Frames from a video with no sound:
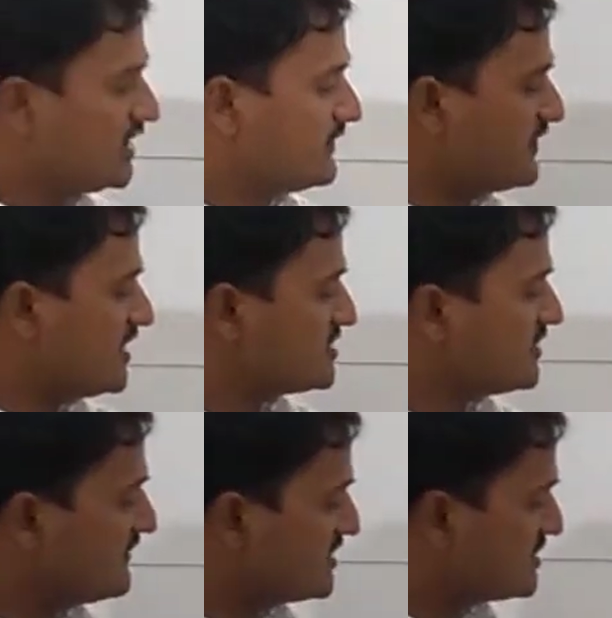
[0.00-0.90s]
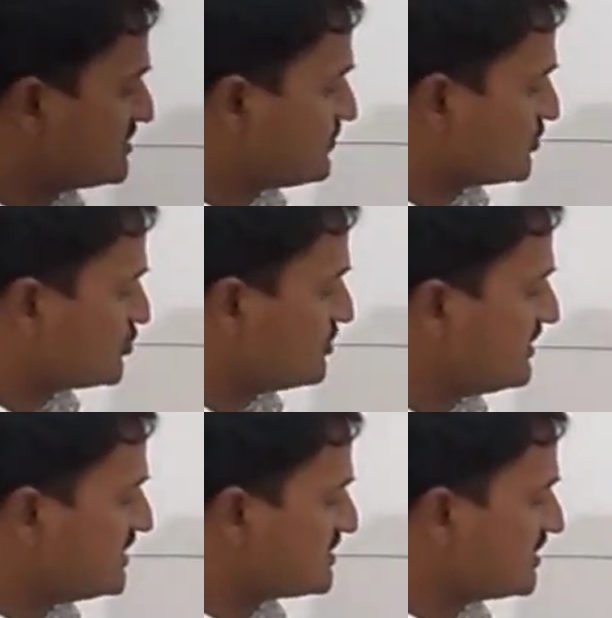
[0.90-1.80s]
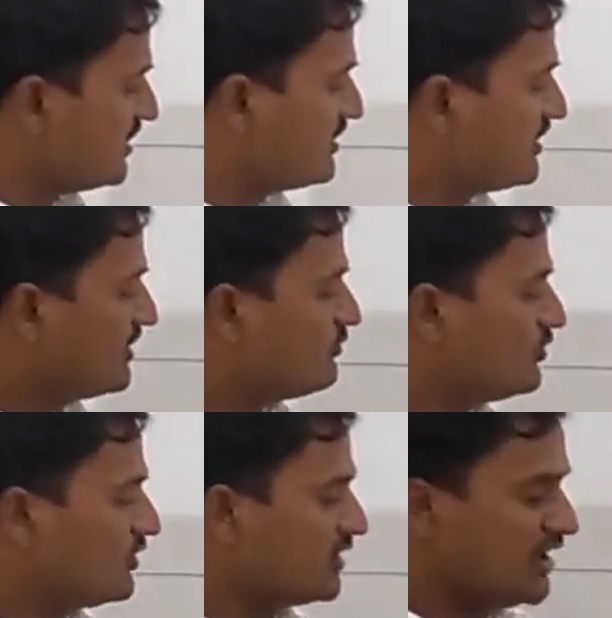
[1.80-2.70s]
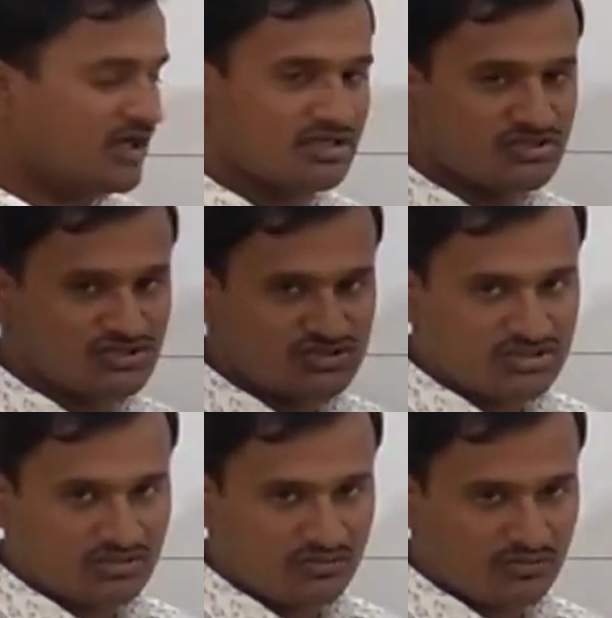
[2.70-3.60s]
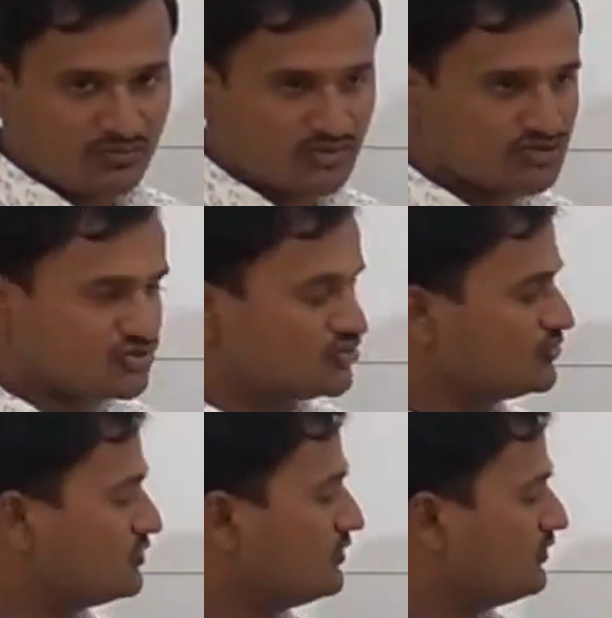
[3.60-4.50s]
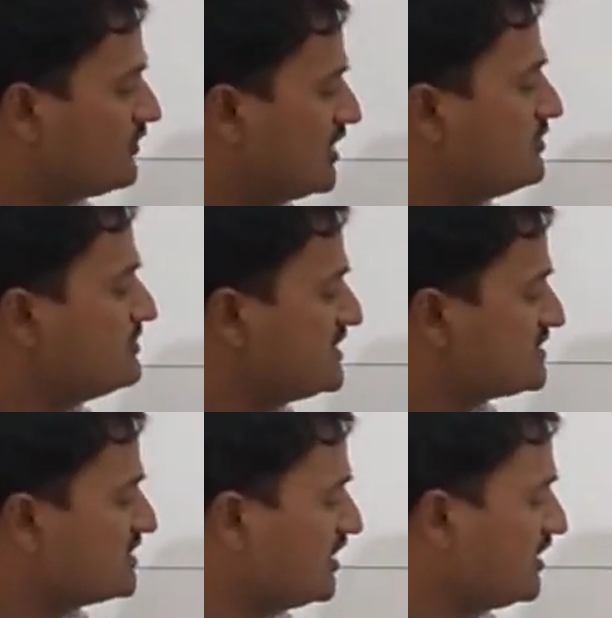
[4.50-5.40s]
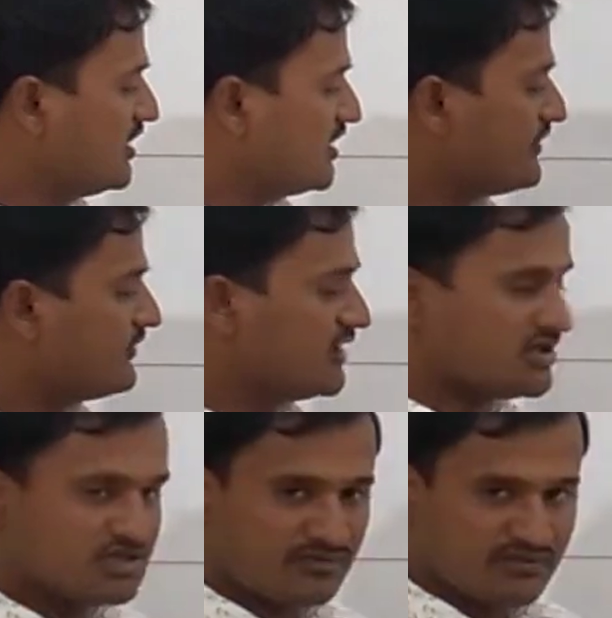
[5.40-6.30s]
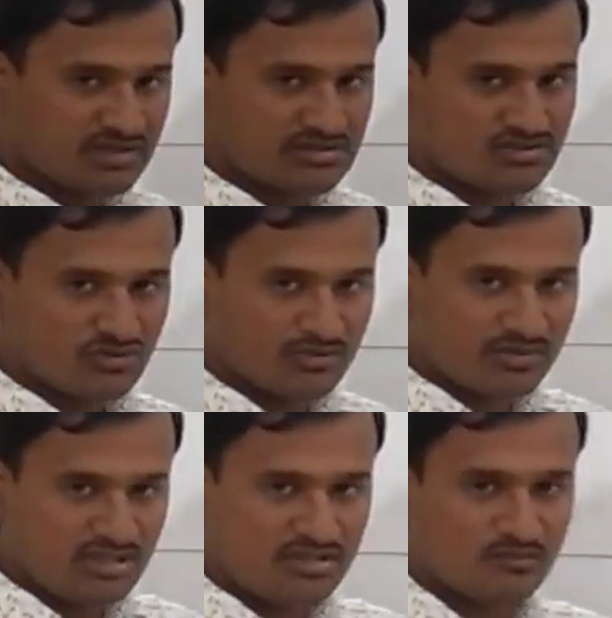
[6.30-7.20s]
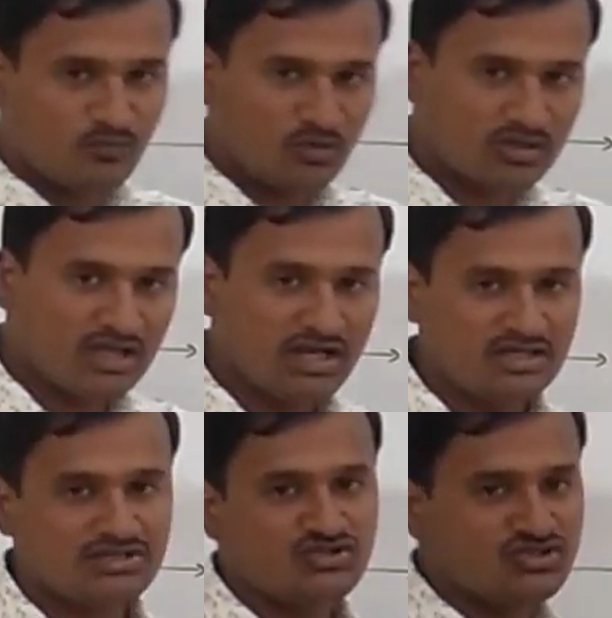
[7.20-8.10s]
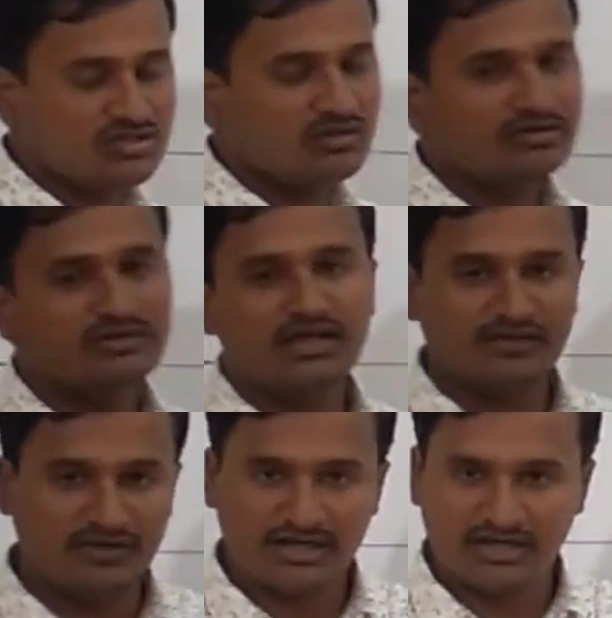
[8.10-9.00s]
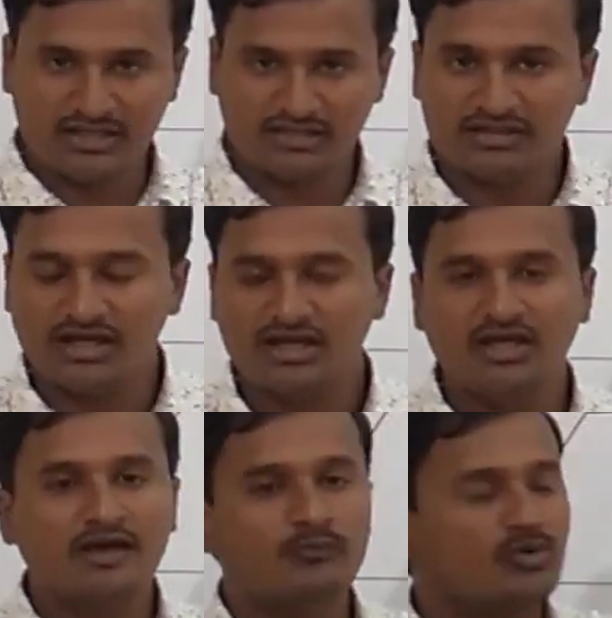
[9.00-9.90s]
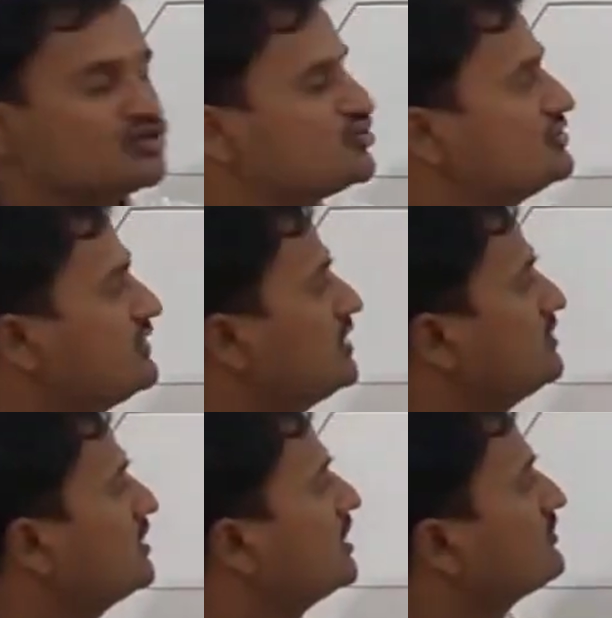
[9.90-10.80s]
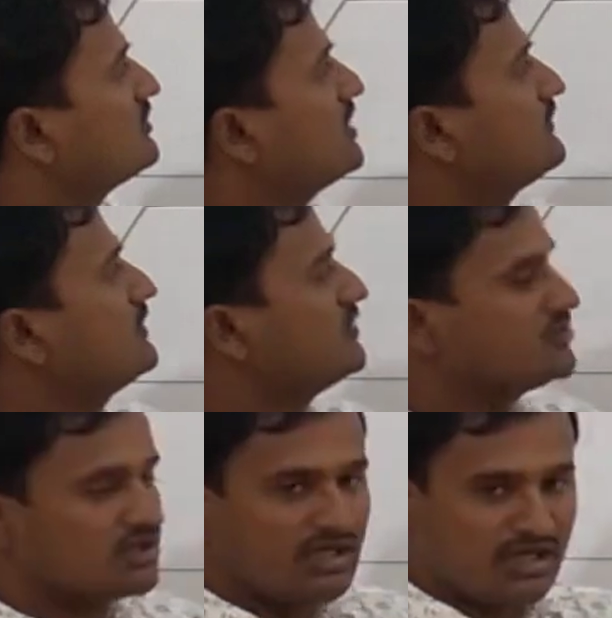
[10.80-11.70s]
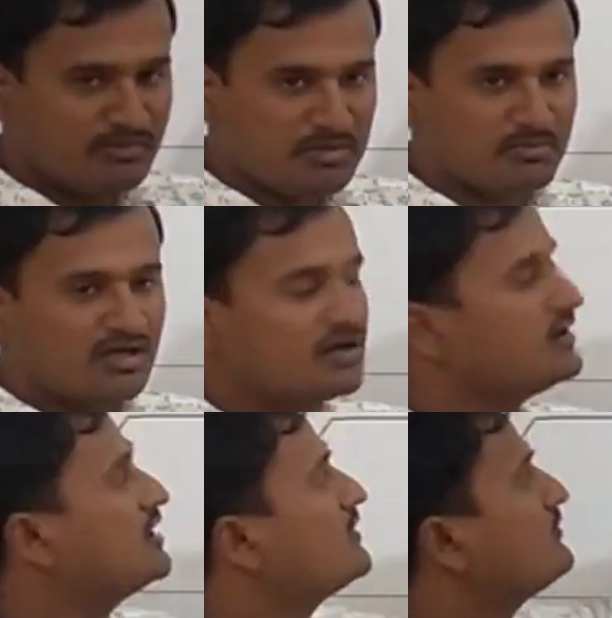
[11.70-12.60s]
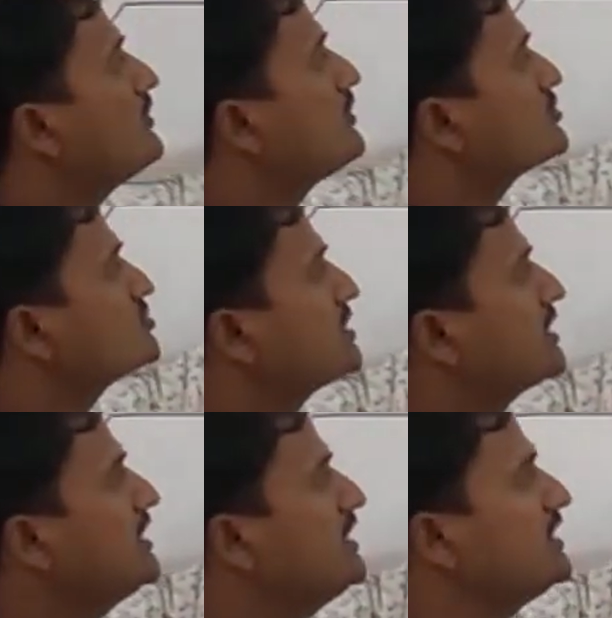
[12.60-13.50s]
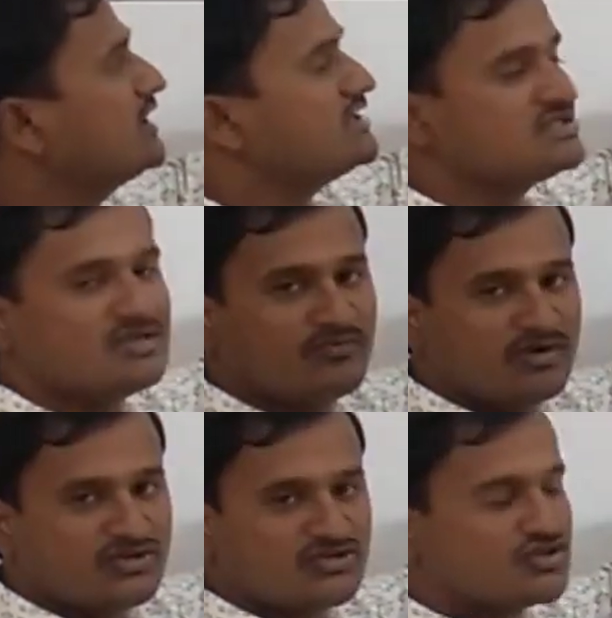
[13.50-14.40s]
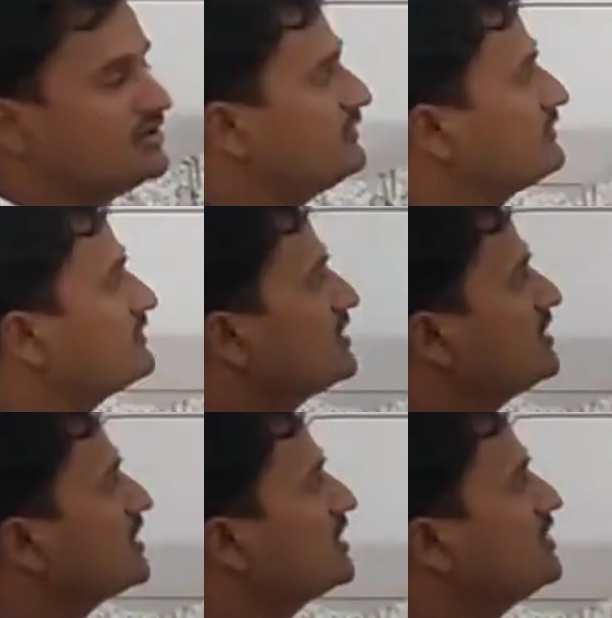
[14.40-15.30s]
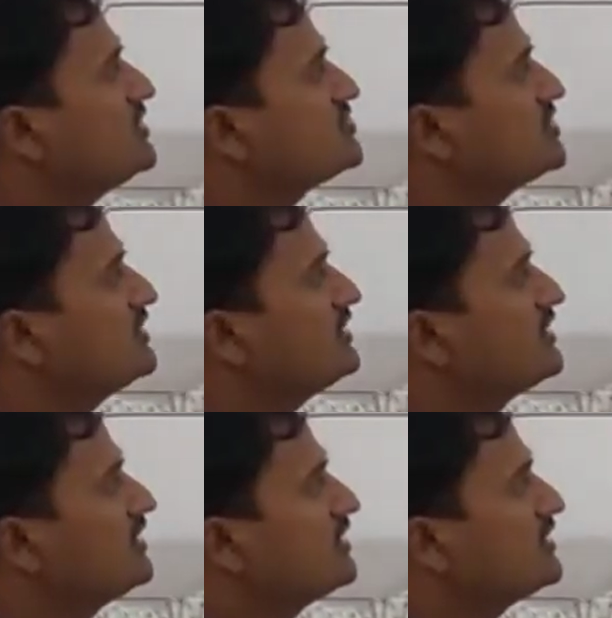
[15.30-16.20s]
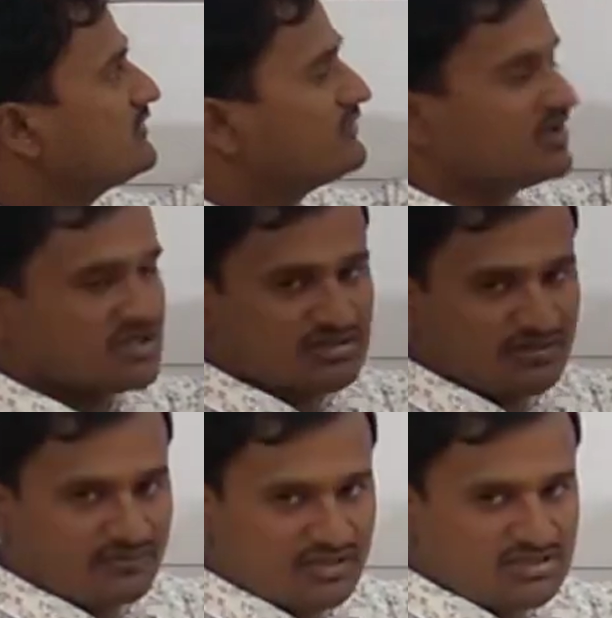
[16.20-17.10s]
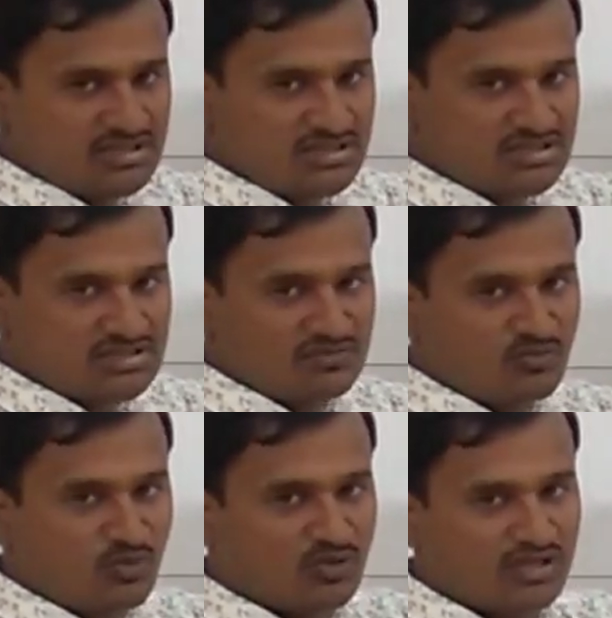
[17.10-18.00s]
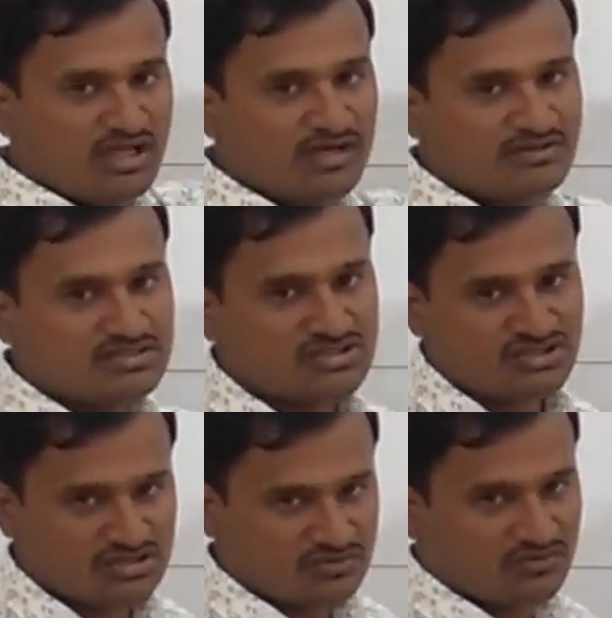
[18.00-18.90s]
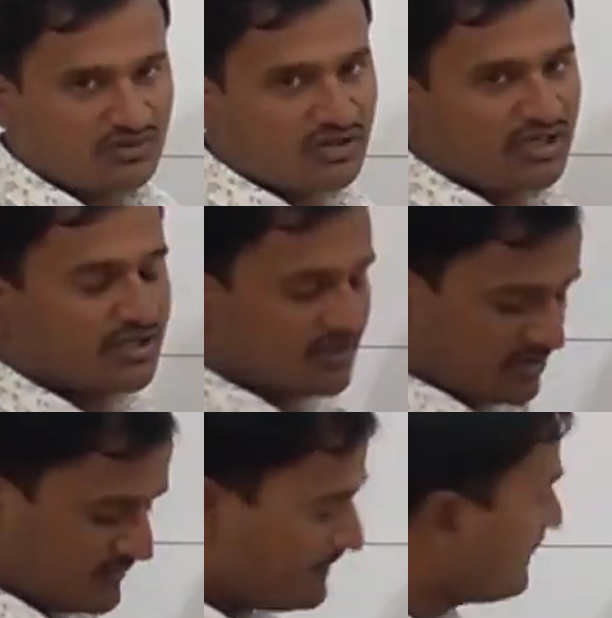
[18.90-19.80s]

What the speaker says: F dash of x is positive means more than 0. Positive value means f dash of x should be more than 0, then you are getting the positive value. So therefore you should remember, for strictly increasing function, what is the condition? F dash of x is more than 0. Okay, right.